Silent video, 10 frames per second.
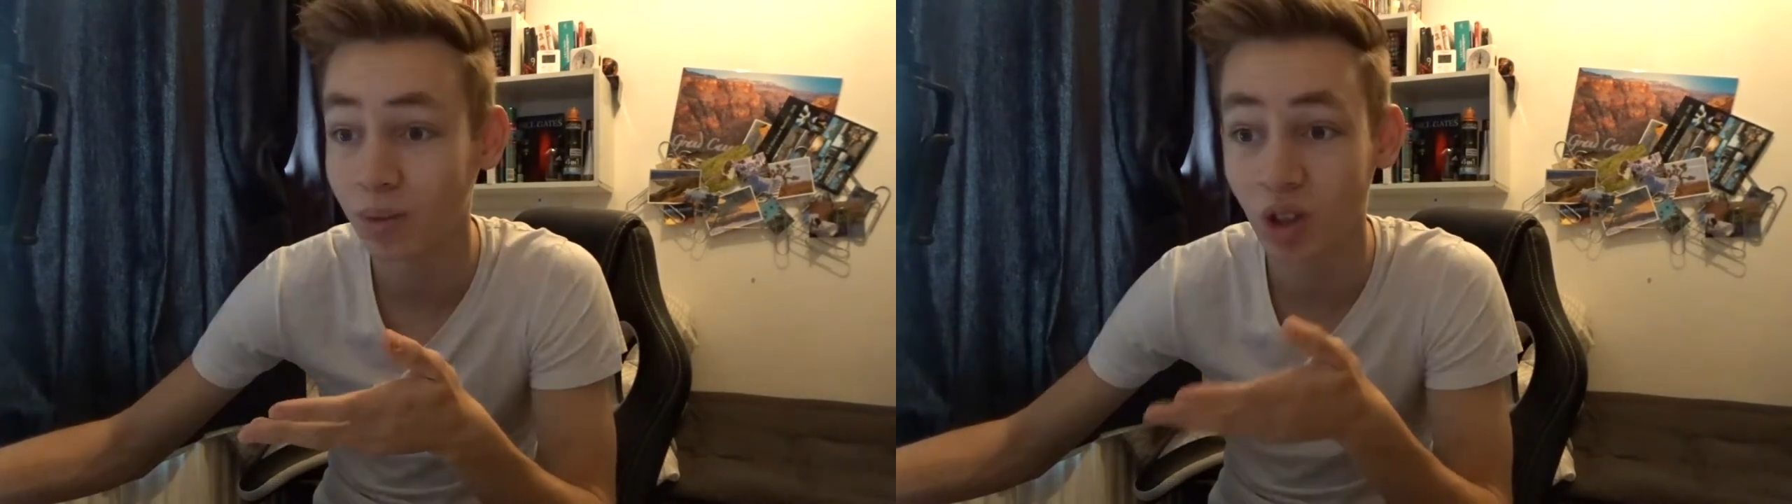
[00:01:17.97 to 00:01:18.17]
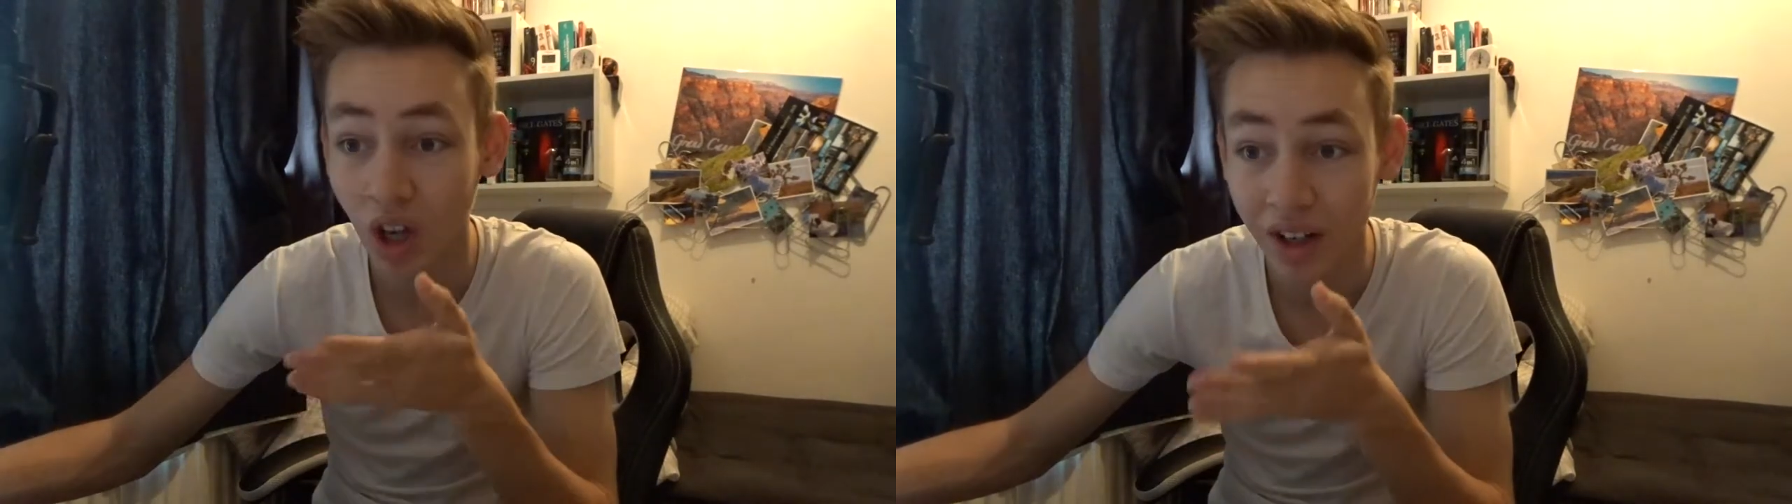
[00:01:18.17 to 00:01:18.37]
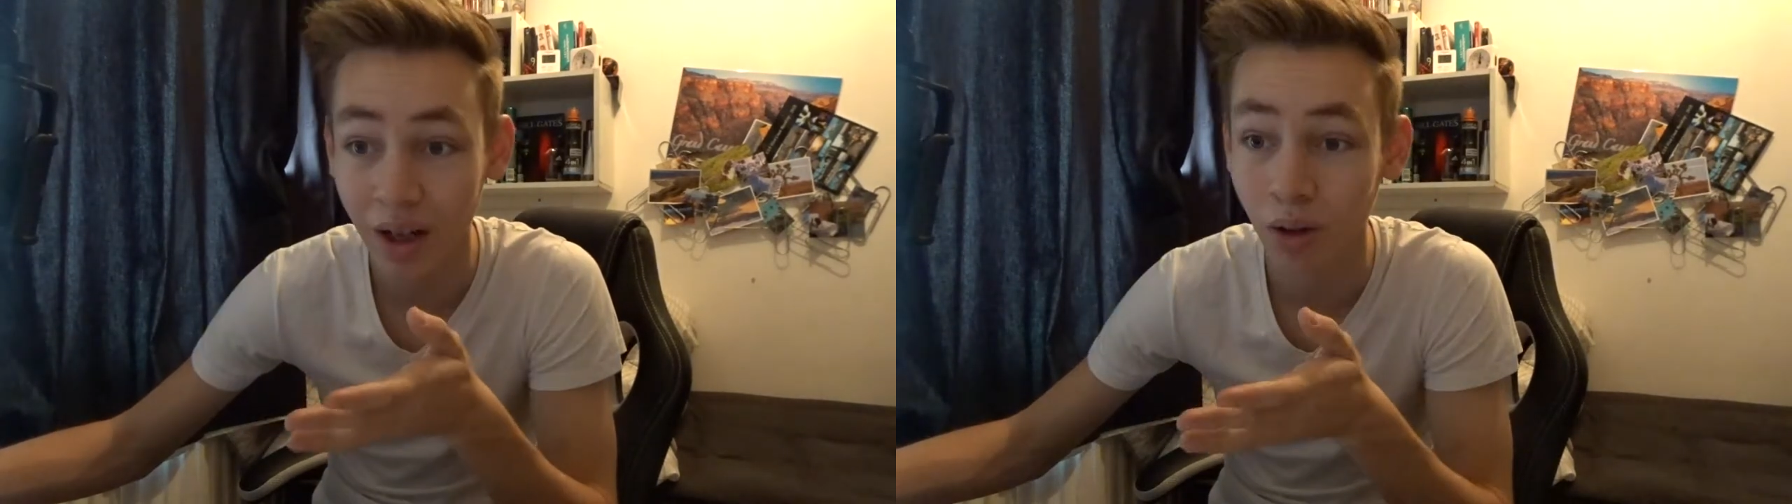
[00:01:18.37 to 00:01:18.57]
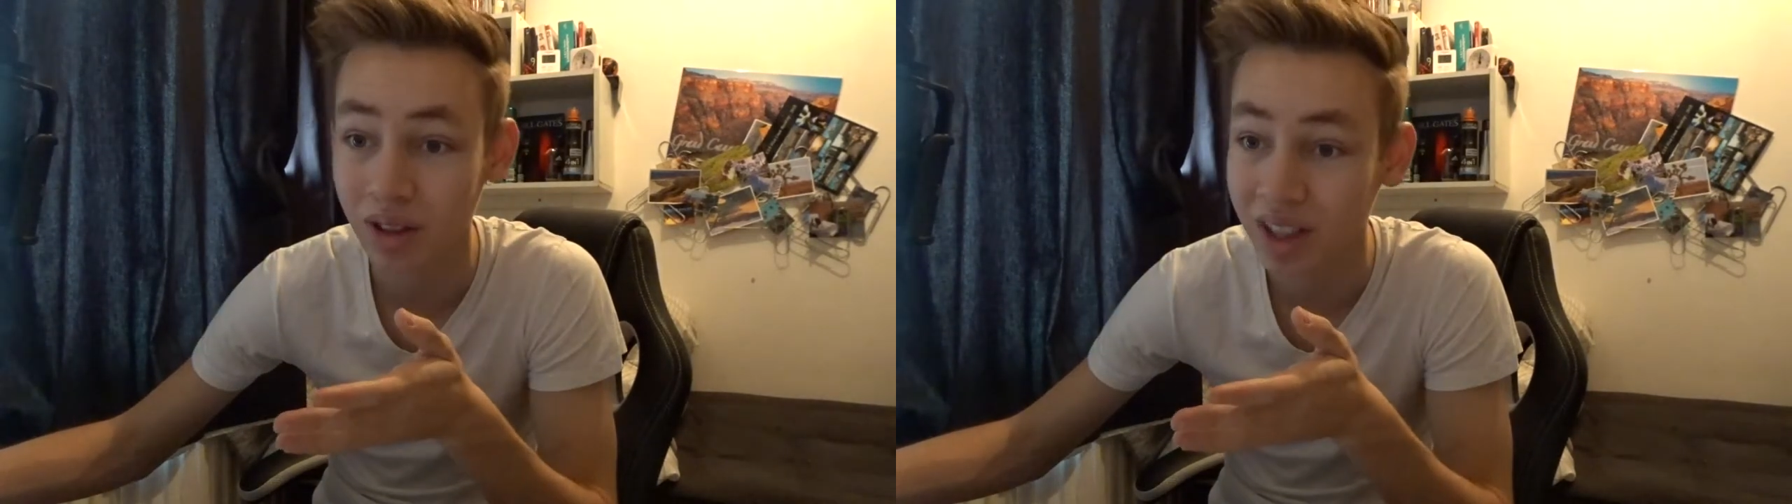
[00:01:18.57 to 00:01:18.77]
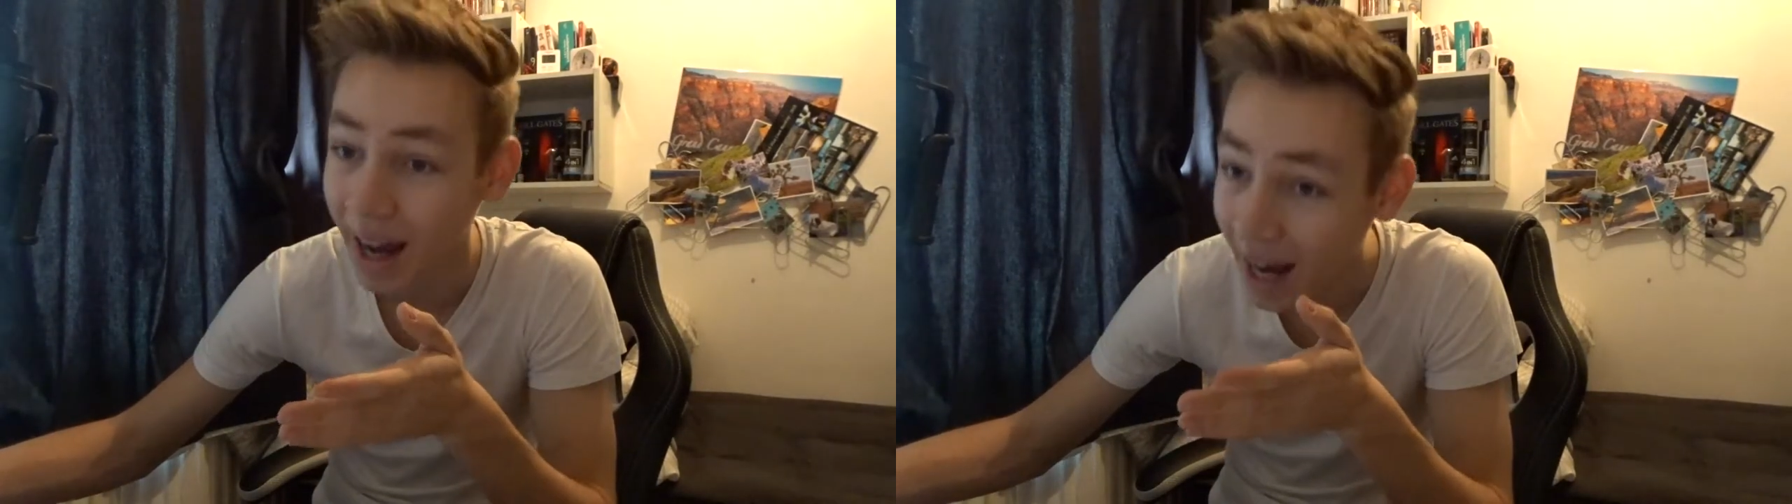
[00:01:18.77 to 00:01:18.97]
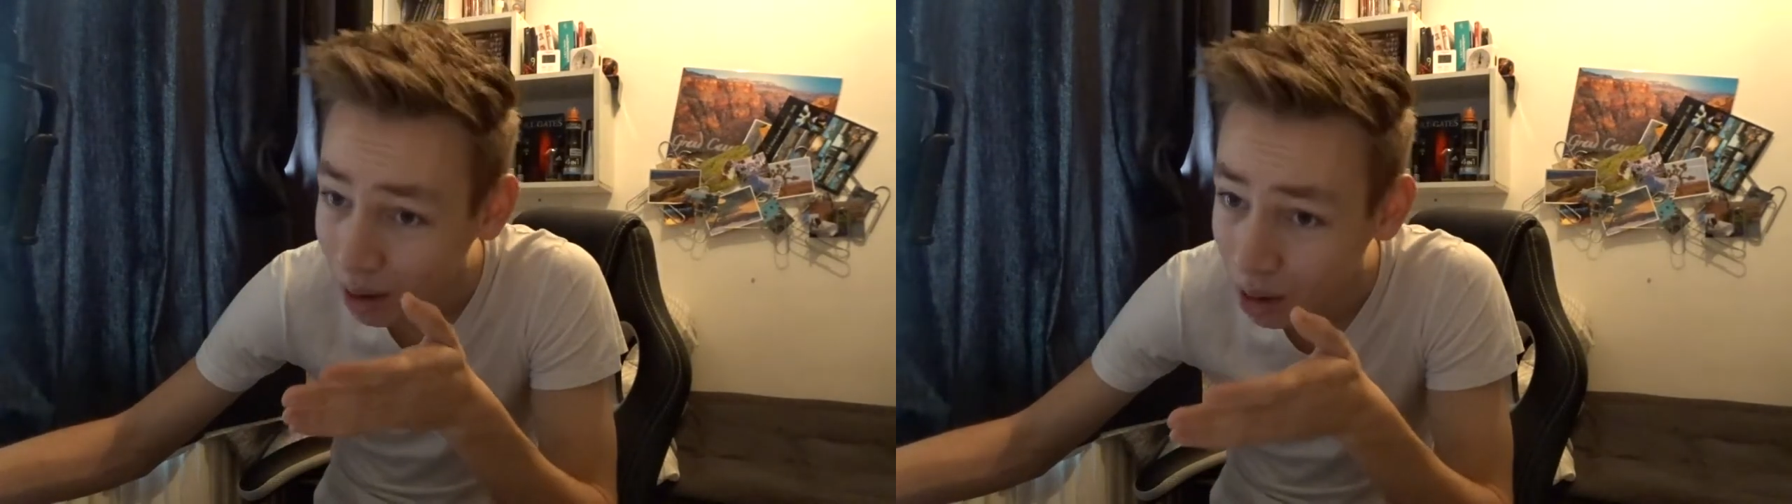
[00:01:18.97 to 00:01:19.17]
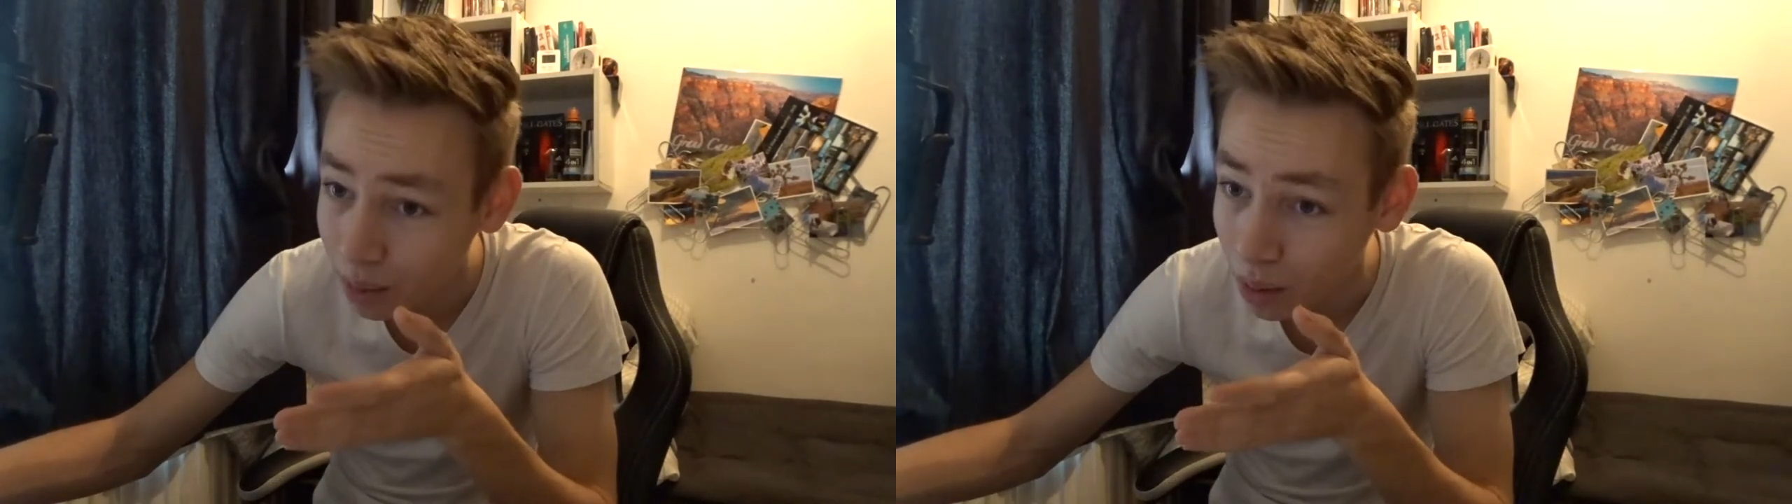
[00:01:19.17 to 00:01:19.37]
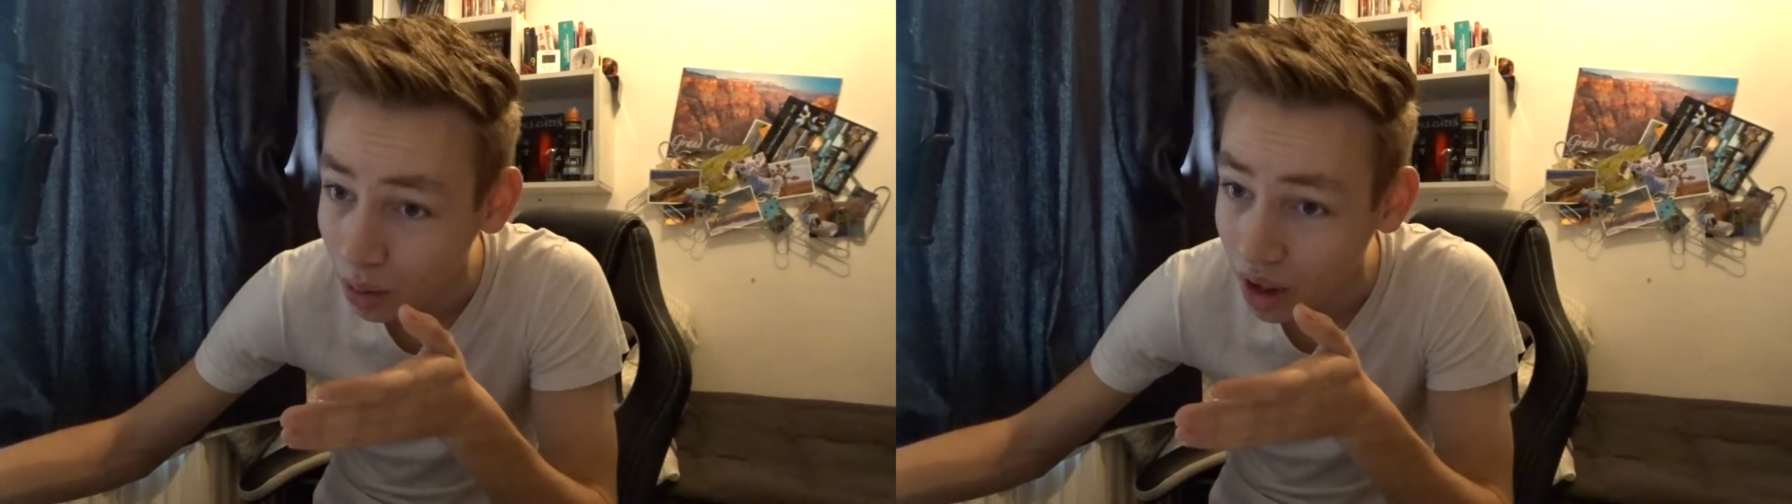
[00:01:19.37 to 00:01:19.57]
turn out
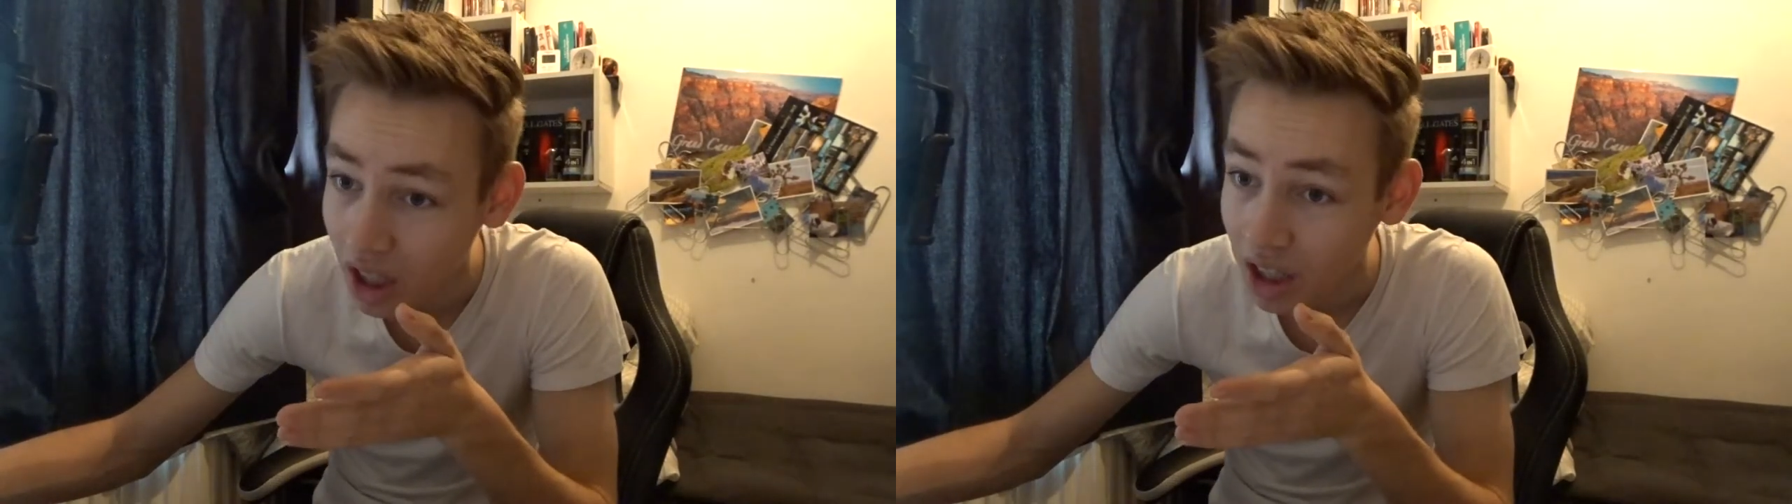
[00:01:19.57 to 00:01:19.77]
terrible,